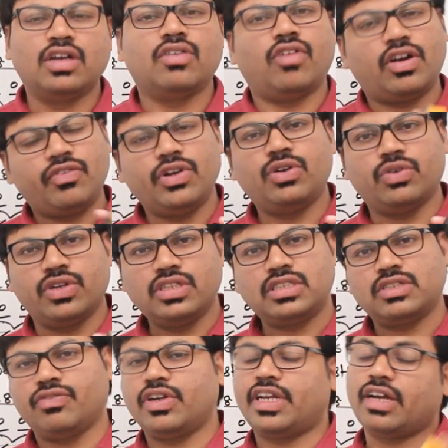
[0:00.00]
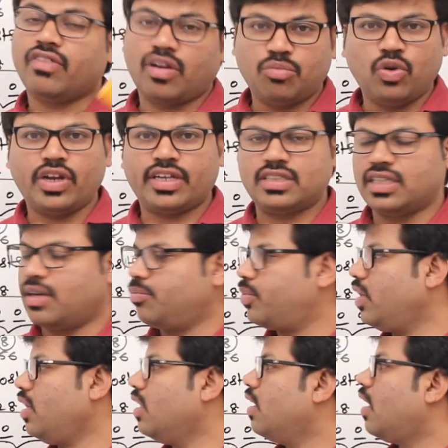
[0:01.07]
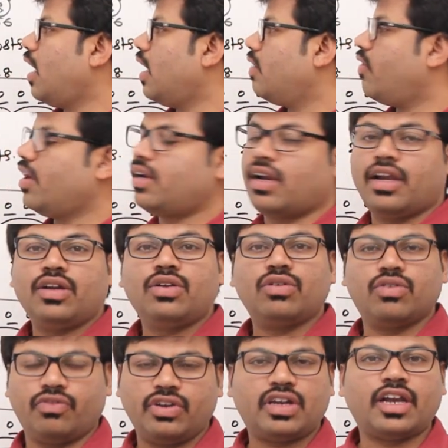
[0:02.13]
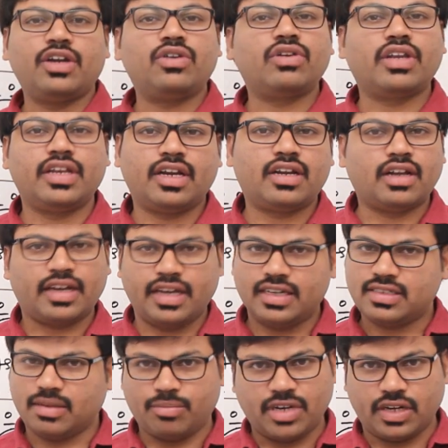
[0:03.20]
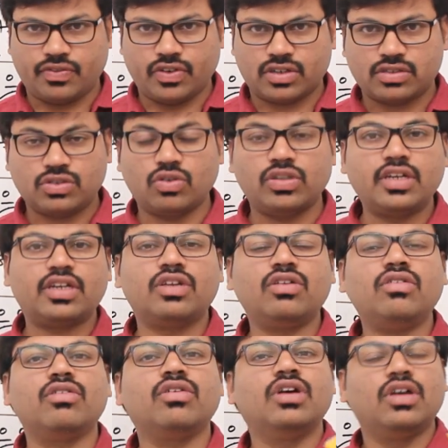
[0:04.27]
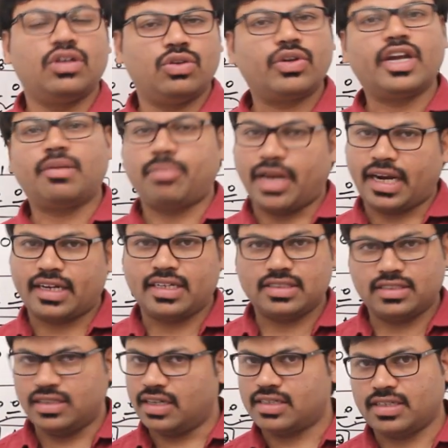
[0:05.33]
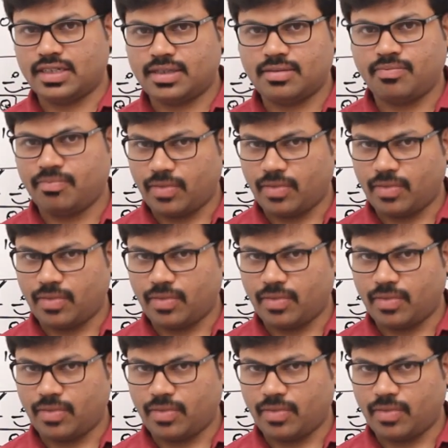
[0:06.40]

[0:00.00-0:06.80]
What we do is we take one more example and we try to create again subnetworks so that you get practice. That's it.